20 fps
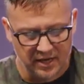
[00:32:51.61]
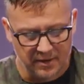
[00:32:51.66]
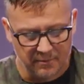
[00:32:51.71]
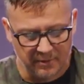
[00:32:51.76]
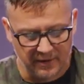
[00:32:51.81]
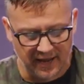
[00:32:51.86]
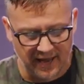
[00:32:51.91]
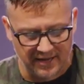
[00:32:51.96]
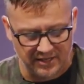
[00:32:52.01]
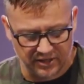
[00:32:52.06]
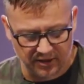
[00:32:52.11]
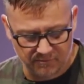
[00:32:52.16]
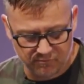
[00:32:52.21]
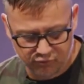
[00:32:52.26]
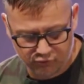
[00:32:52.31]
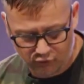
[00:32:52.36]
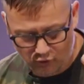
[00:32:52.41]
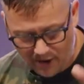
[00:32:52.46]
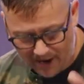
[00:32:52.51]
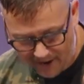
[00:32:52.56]
but as a
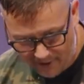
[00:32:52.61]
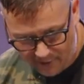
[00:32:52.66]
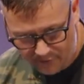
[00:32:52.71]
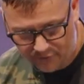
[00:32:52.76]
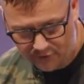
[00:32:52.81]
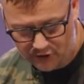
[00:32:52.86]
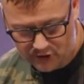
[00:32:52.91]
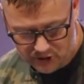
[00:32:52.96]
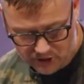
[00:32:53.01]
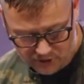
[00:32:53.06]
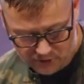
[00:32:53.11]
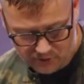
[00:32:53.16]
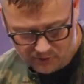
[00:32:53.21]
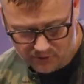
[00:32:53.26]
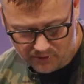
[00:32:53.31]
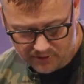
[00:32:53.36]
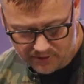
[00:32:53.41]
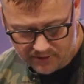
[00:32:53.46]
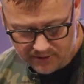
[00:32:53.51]
prayer for you.